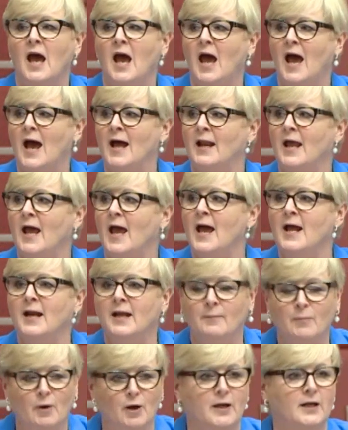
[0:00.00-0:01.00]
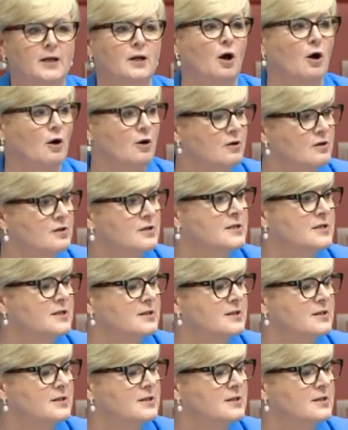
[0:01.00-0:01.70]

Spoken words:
And anybody knows